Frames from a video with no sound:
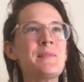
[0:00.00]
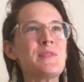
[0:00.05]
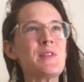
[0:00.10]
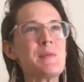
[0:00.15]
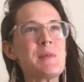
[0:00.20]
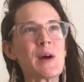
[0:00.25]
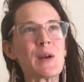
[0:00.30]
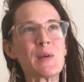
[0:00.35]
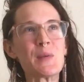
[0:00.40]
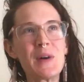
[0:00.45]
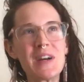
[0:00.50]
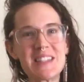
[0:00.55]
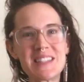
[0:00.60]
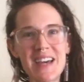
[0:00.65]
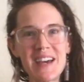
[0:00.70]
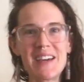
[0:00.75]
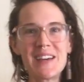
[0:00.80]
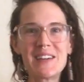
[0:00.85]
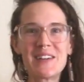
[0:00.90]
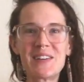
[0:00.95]
no matter what
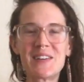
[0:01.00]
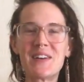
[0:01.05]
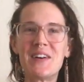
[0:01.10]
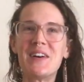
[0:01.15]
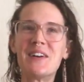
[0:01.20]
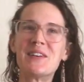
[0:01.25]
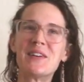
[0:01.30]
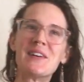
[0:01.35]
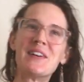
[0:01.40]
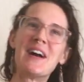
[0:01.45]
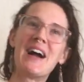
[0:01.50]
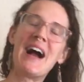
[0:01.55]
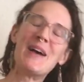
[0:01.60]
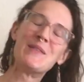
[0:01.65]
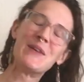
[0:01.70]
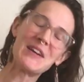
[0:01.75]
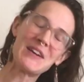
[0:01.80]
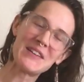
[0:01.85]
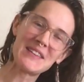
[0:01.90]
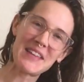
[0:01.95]
diet you're on or
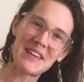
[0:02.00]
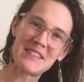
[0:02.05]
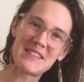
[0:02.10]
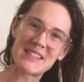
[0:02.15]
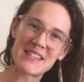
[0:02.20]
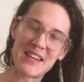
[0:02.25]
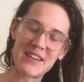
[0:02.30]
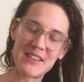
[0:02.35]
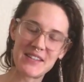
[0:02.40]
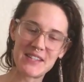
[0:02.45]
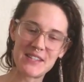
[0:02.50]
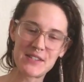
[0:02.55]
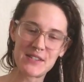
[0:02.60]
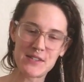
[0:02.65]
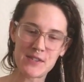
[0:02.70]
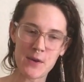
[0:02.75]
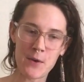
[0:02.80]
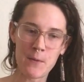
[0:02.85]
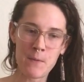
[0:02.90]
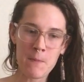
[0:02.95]
what your lifestyle is.
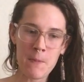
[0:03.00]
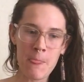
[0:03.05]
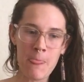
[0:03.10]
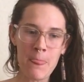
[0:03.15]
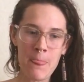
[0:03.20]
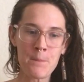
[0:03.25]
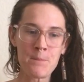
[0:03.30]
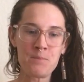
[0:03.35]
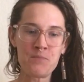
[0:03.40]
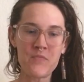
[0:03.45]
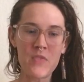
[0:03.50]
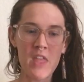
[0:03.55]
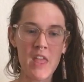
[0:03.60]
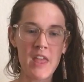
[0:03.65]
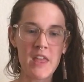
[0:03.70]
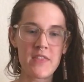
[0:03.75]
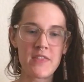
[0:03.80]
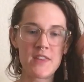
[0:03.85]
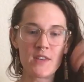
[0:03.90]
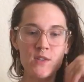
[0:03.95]
So
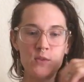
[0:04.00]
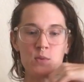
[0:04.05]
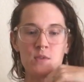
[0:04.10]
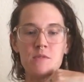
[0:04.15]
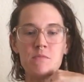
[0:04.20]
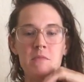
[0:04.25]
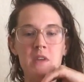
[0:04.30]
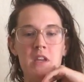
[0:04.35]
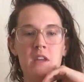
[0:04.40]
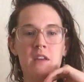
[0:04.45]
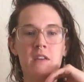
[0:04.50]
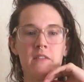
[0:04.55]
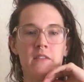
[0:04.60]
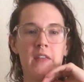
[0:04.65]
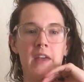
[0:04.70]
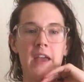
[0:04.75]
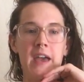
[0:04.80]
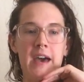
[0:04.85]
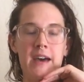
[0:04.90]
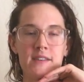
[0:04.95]
this was me.
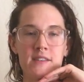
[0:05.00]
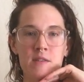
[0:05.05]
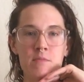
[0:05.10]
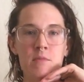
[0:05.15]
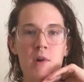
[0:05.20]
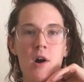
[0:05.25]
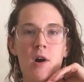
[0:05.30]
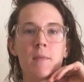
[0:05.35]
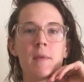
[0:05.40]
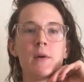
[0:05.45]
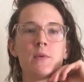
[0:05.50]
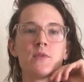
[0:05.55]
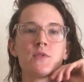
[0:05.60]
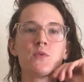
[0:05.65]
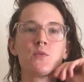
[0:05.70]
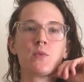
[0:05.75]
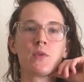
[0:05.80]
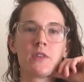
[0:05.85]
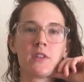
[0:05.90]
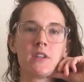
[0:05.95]
Like, as a mom, I
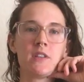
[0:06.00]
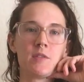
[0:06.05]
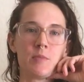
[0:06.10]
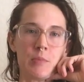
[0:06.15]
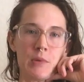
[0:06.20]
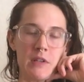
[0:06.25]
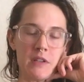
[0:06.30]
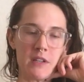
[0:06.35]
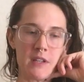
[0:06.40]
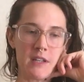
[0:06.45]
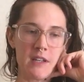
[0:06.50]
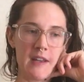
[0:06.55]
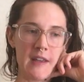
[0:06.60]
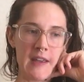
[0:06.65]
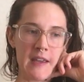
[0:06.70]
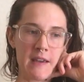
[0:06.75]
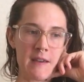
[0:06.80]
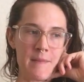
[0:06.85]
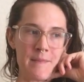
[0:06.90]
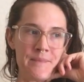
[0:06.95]
was really depleted.
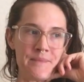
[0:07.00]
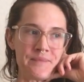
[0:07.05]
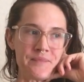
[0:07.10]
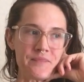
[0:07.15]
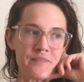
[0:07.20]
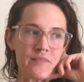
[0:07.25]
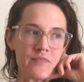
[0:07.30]
And